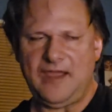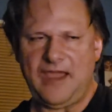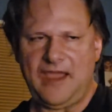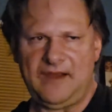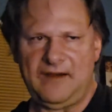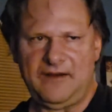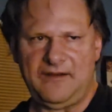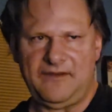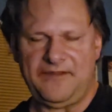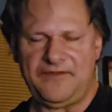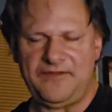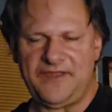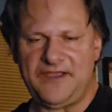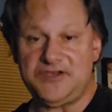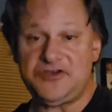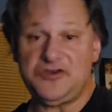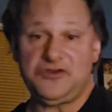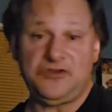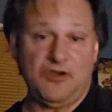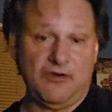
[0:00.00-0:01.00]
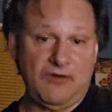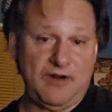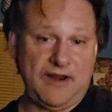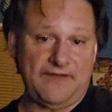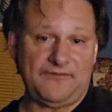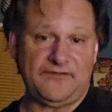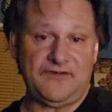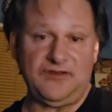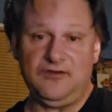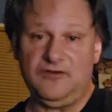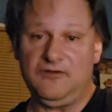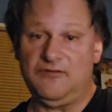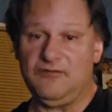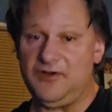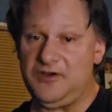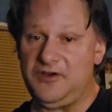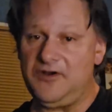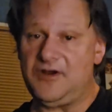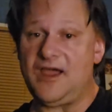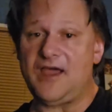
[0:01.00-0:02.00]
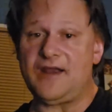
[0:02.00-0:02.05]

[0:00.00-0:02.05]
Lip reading: and the things you don't have to do when you're